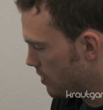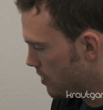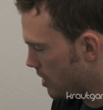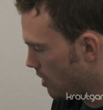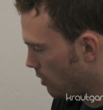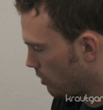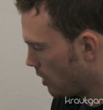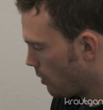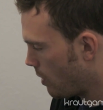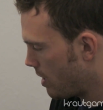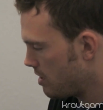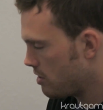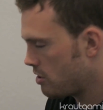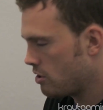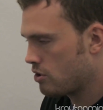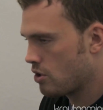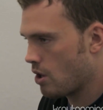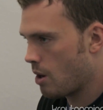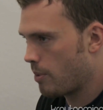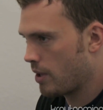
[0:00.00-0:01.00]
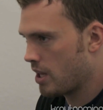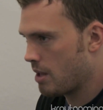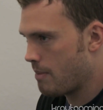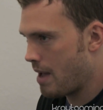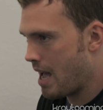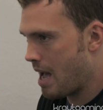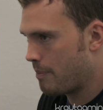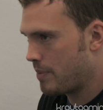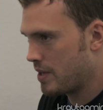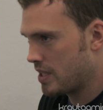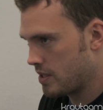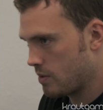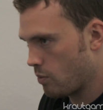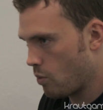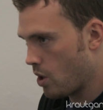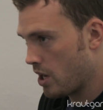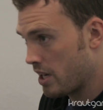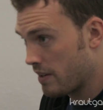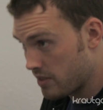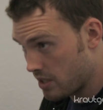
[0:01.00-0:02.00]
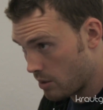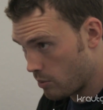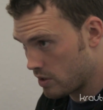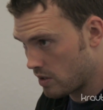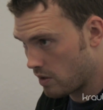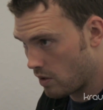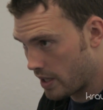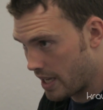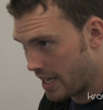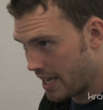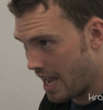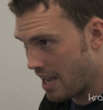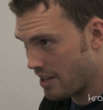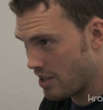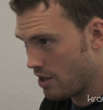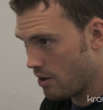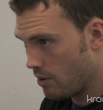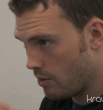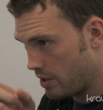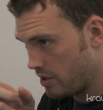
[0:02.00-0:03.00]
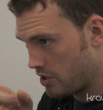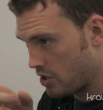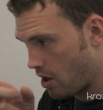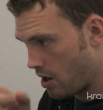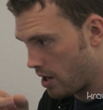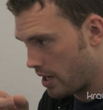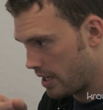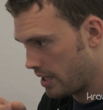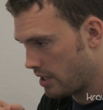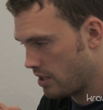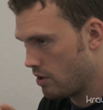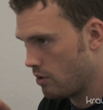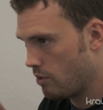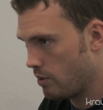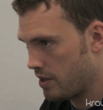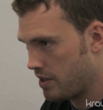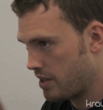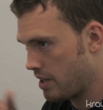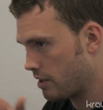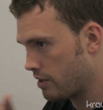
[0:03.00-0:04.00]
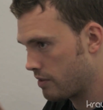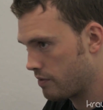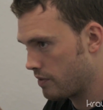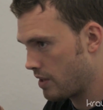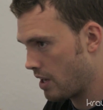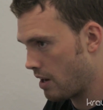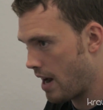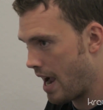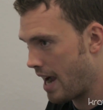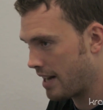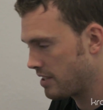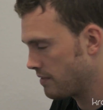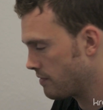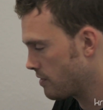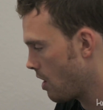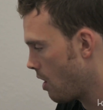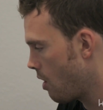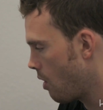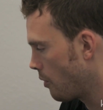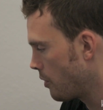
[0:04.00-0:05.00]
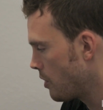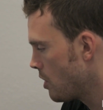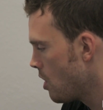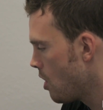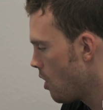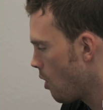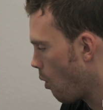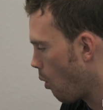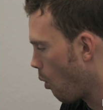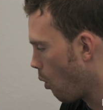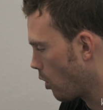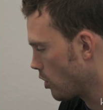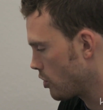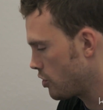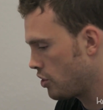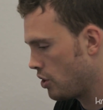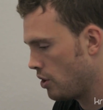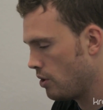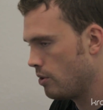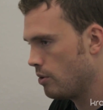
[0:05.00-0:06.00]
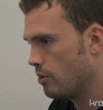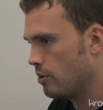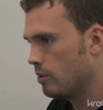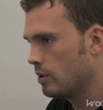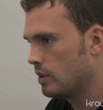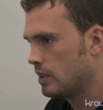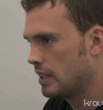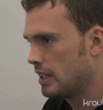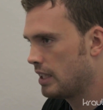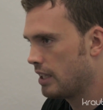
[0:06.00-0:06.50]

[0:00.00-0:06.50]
The only way that you show up on the map is, one, if someone's looking at you and targeting you with their active cone, or two,